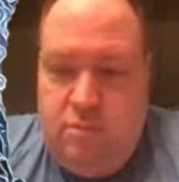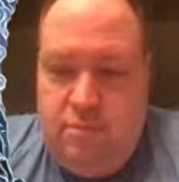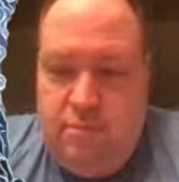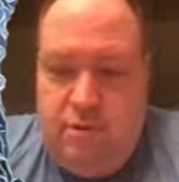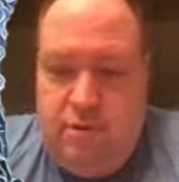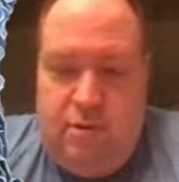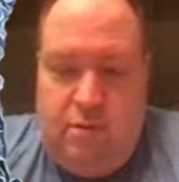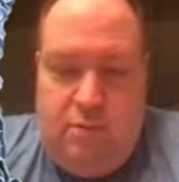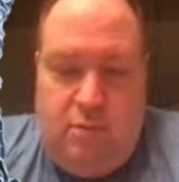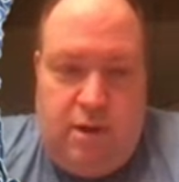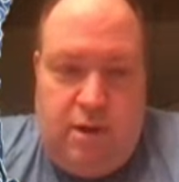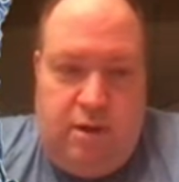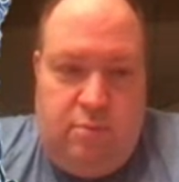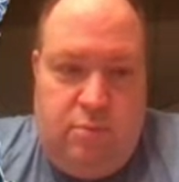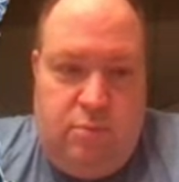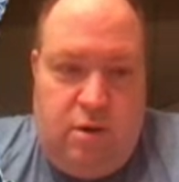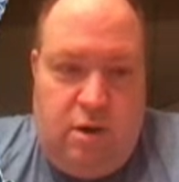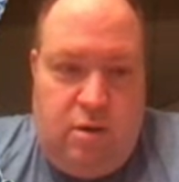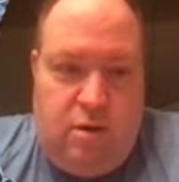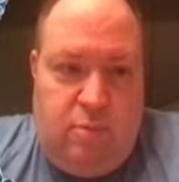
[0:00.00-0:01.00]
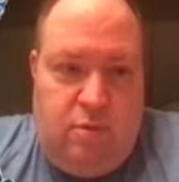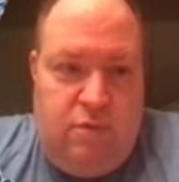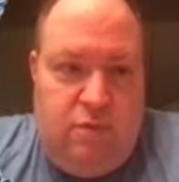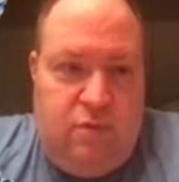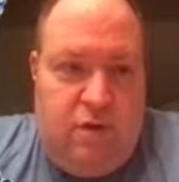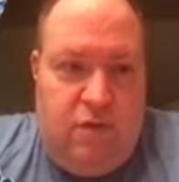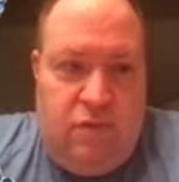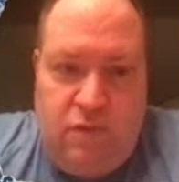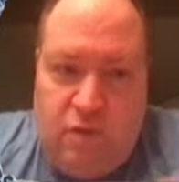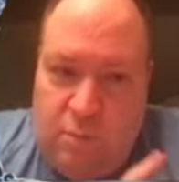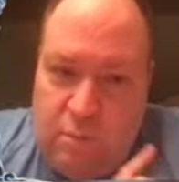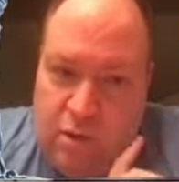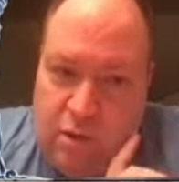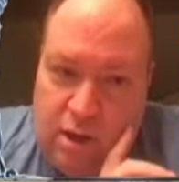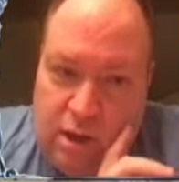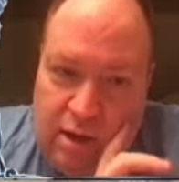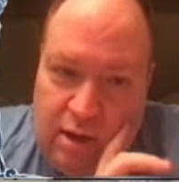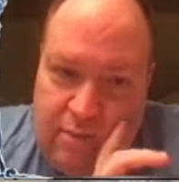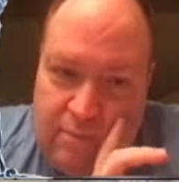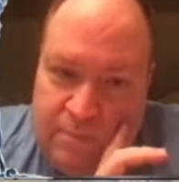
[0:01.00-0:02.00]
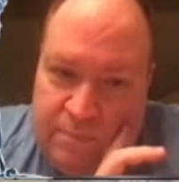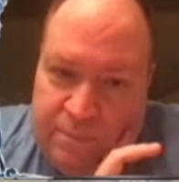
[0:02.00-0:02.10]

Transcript: I could probably prevent some of that.